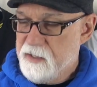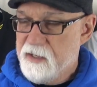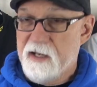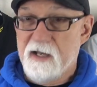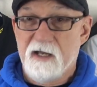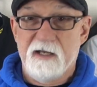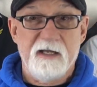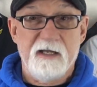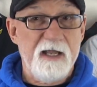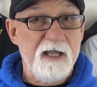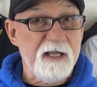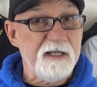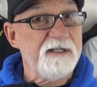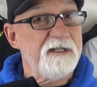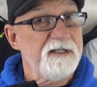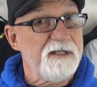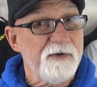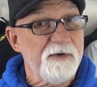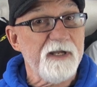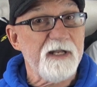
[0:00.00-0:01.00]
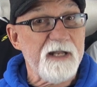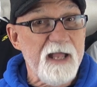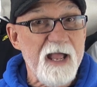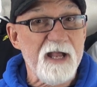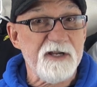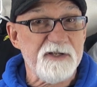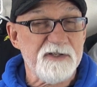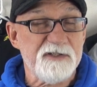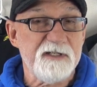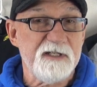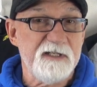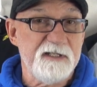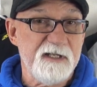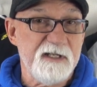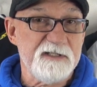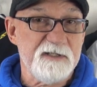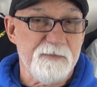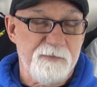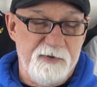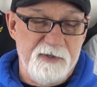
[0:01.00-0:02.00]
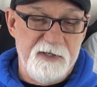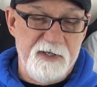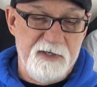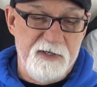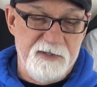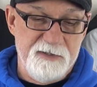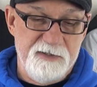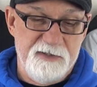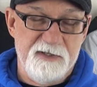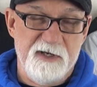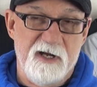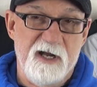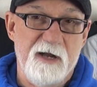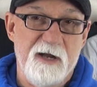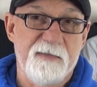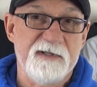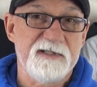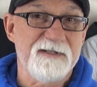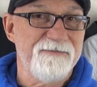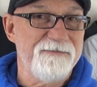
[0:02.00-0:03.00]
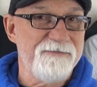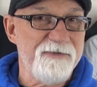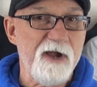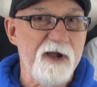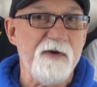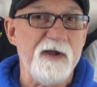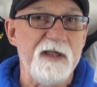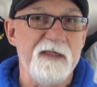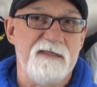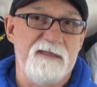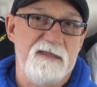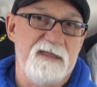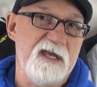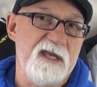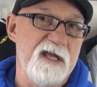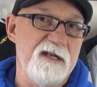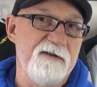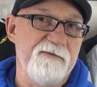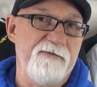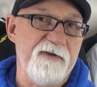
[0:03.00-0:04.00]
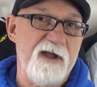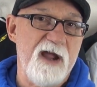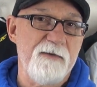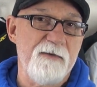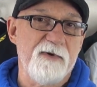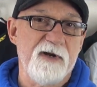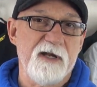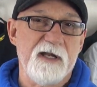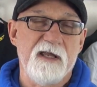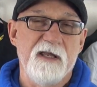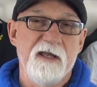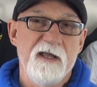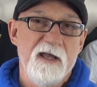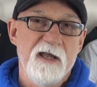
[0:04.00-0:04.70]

And you know, it actually does a pretty good job. It's a very thin fabric,